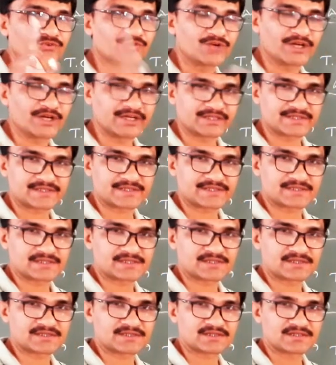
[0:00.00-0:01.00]
units
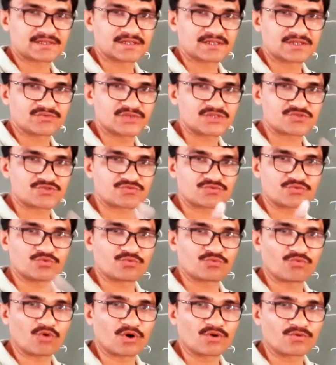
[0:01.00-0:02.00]
which
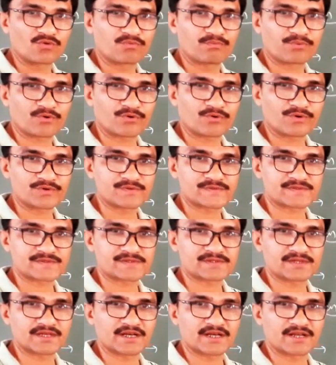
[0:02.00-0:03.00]
you want to
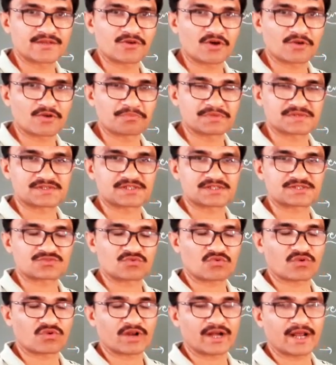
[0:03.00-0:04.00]
produce in your business
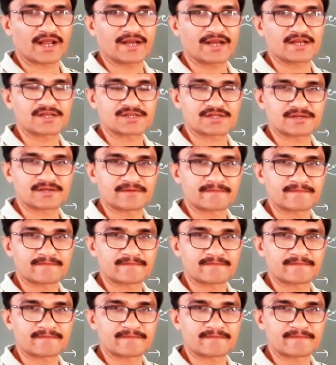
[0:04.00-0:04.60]
organization,